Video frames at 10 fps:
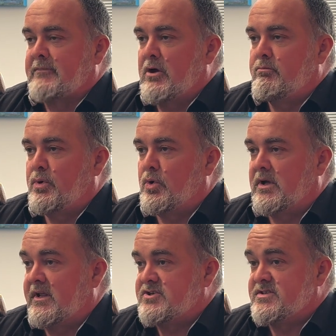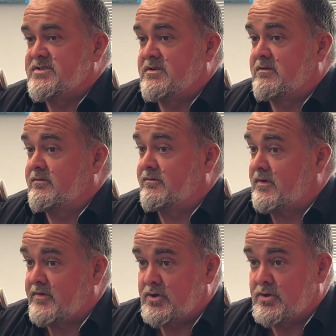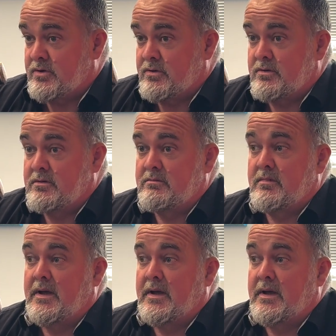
Poor collections of revenue,